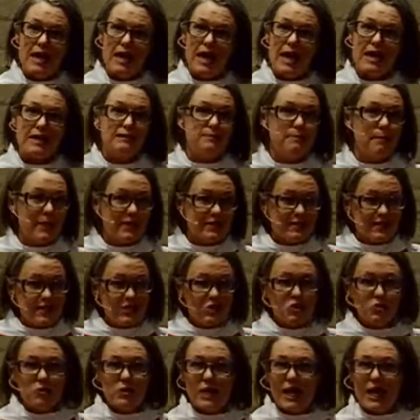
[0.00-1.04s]
as best
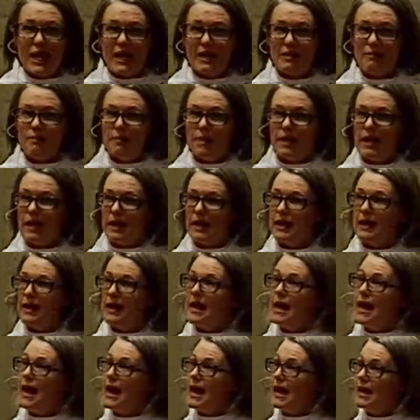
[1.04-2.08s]
as you can be,
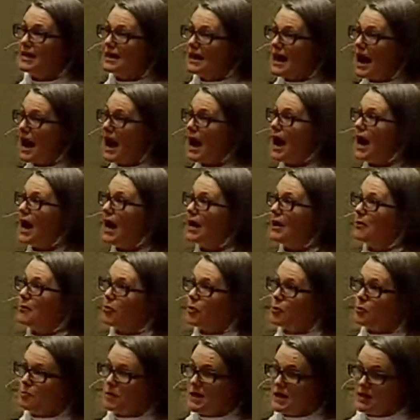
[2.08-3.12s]
and I
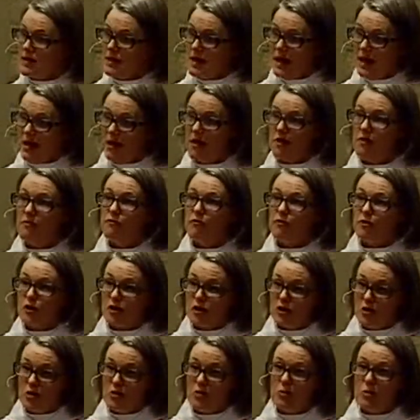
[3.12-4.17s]
will be there for
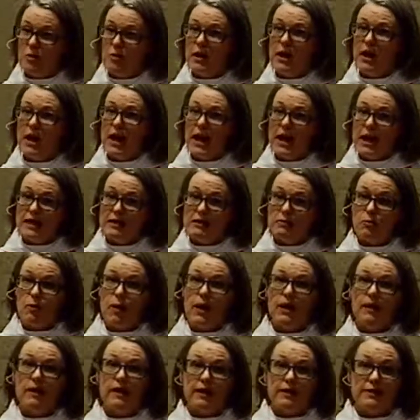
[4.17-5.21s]
you as
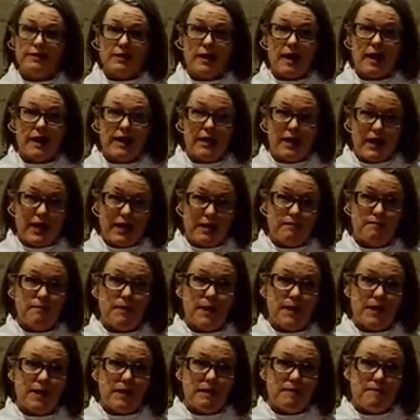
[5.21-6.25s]
well as I can
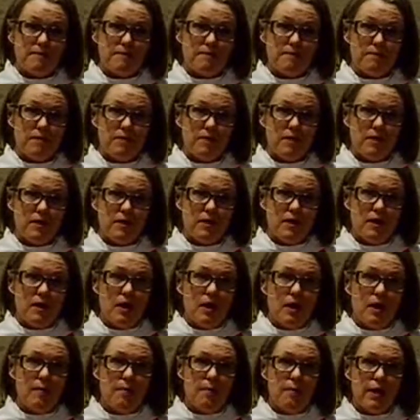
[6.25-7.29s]
be.
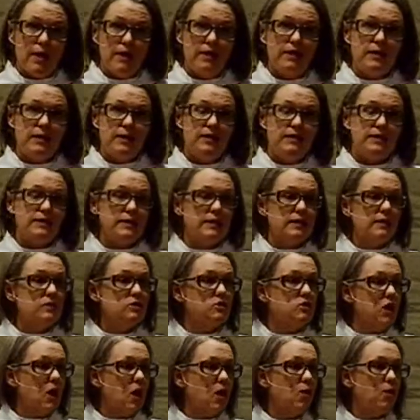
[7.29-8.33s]
Abundance is
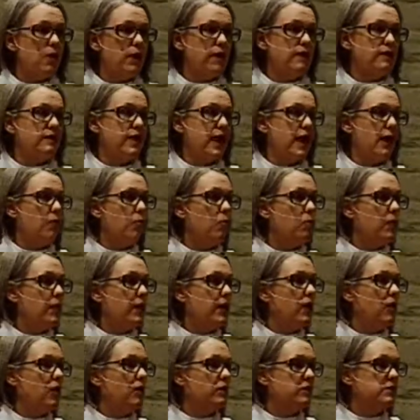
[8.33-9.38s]
knowing that
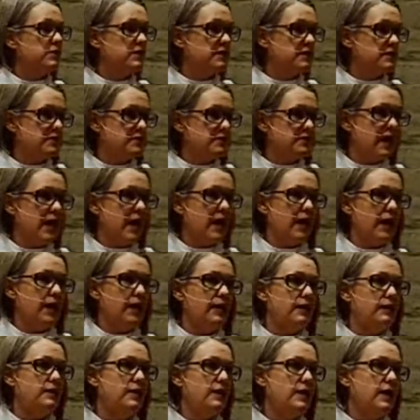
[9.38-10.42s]
we are
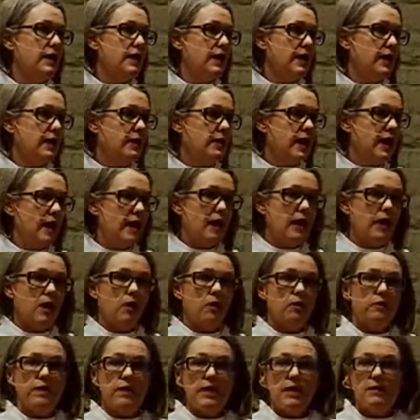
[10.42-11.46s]
sustained and
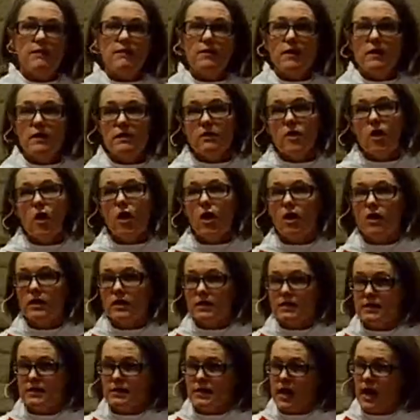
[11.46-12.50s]
held, even in the
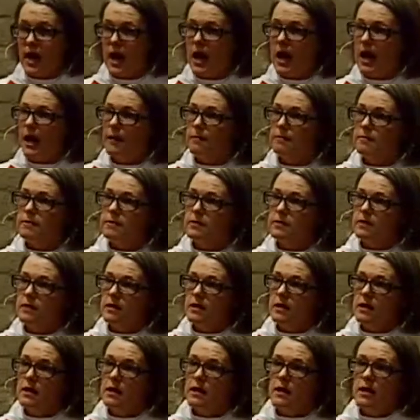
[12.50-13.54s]
hardest times,
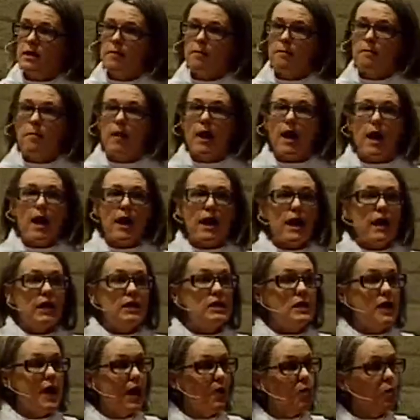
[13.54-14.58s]
by a
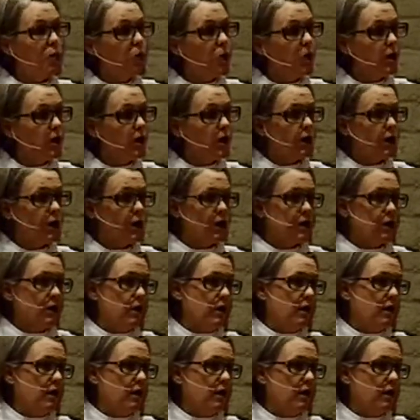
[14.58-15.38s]
network,